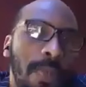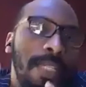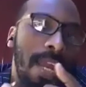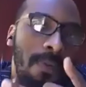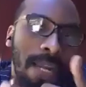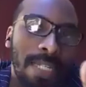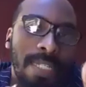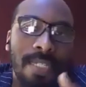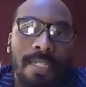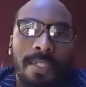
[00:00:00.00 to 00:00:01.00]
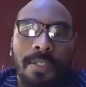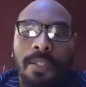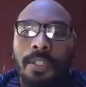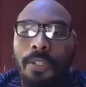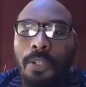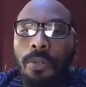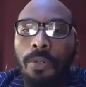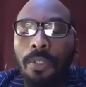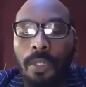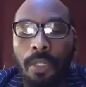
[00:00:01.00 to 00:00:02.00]
directors, you know,
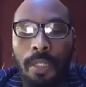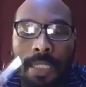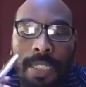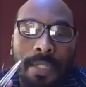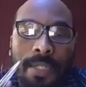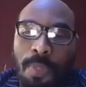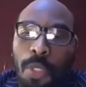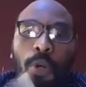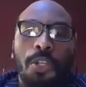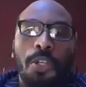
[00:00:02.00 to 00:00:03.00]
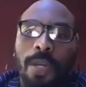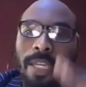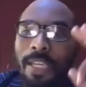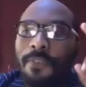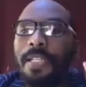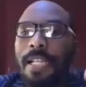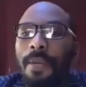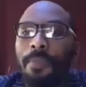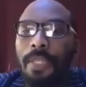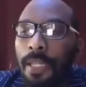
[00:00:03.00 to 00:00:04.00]
just because you are given
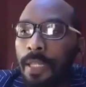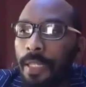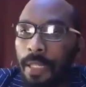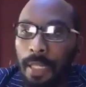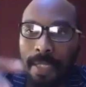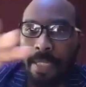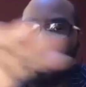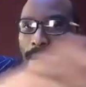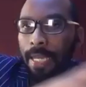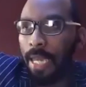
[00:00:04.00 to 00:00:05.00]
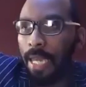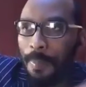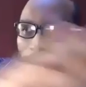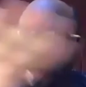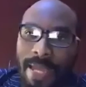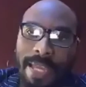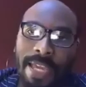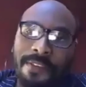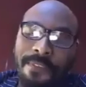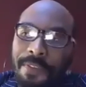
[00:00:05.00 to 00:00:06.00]
something, it's like a blank
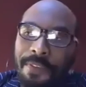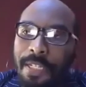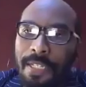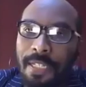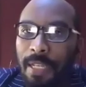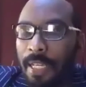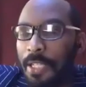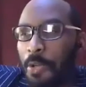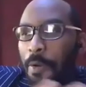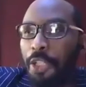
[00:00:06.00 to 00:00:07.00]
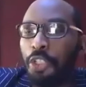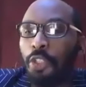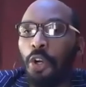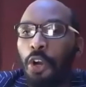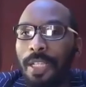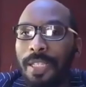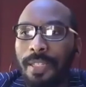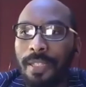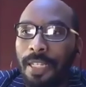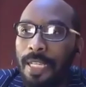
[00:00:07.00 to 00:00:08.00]
canvas, it's already shot,
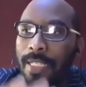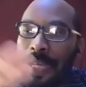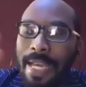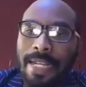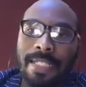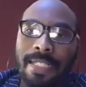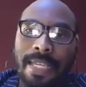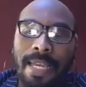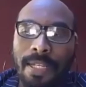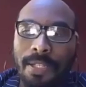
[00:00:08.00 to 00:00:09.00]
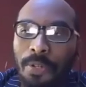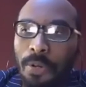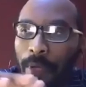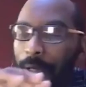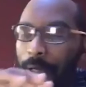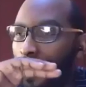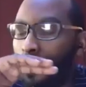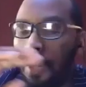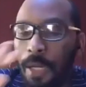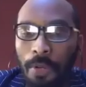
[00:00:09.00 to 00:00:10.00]
it's edited
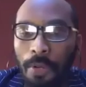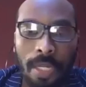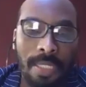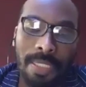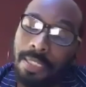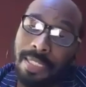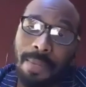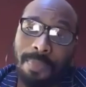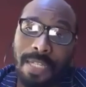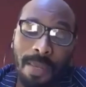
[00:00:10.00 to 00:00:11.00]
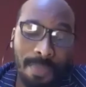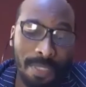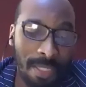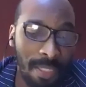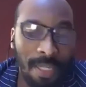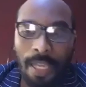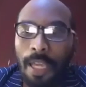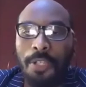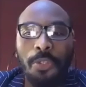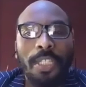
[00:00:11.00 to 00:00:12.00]
and whatnot sometimes,
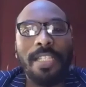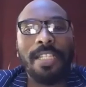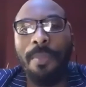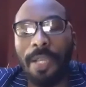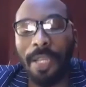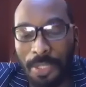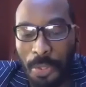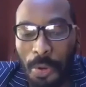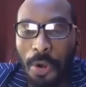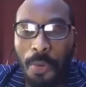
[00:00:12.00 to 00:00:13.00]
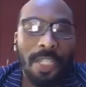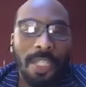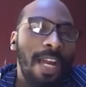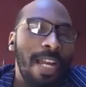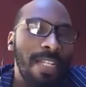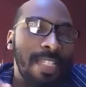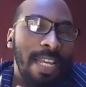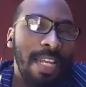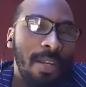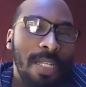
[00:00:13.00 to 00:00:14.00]
and you're just coming and score without
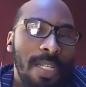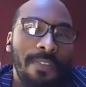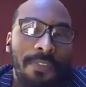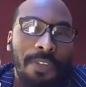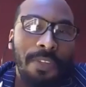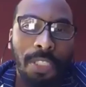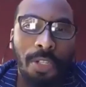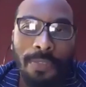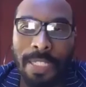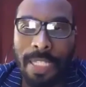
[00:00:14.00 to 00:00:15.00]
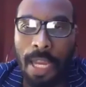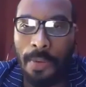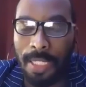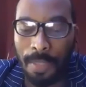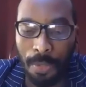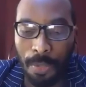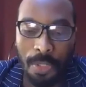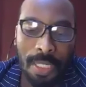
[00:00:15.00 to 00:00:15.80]
understanding what's the vision of the director, because